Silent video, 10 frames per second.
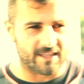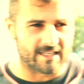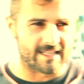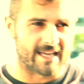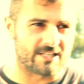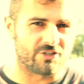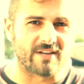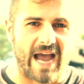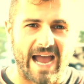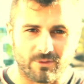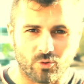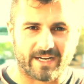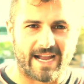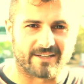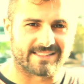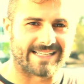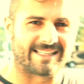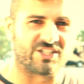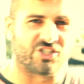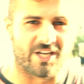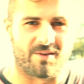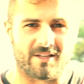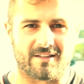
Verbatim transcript: thinking that you gotta work out inside the gym.